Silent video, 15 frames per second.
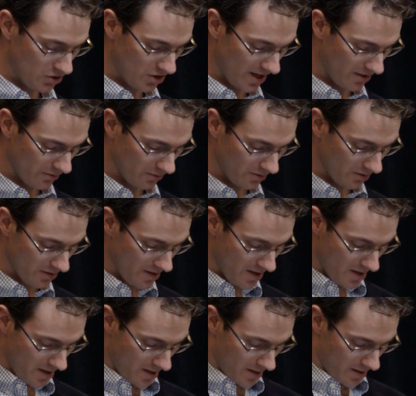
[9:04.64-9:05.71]
general
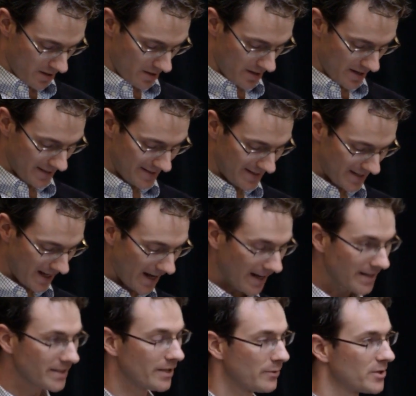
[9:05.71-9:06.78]
is
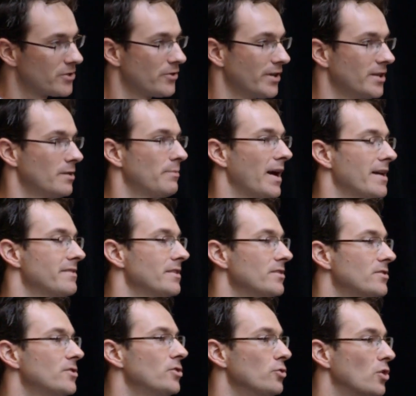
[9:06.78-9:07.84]
tightly restricted by
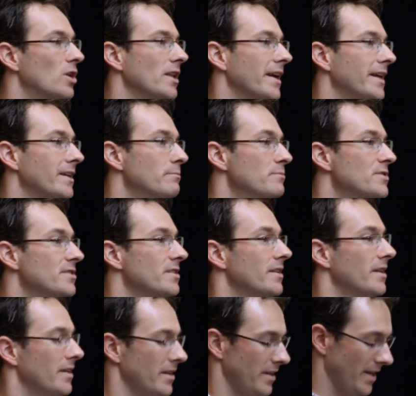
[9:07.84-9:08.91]
these two claims
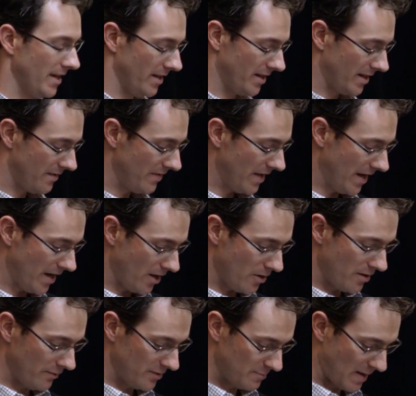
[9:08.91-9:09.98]
and the
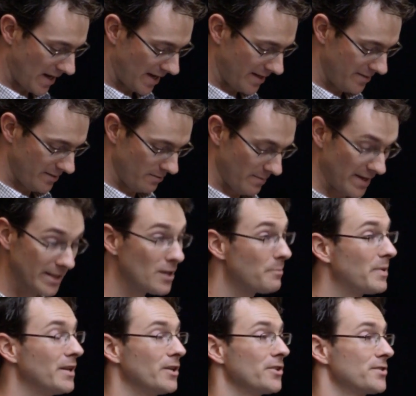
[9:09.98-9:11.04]
narratives behind them. Any
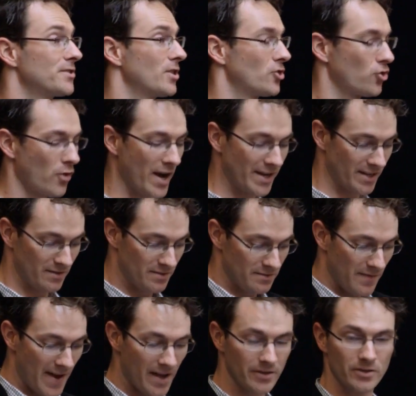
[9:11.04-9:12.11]
appeals to Triton's
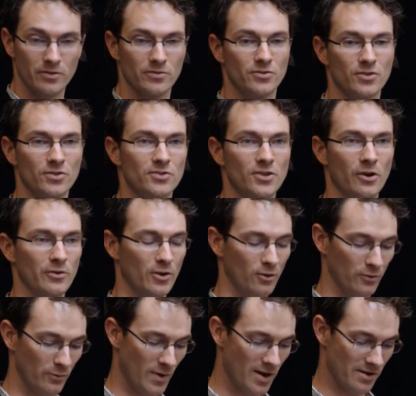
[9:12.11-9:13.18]
values just don't
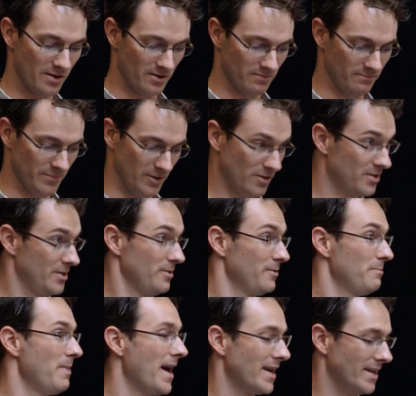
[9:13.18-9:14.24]
hold water. You're still
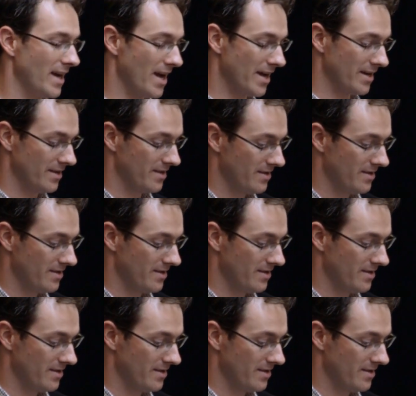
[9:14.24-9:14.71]
the bad guy.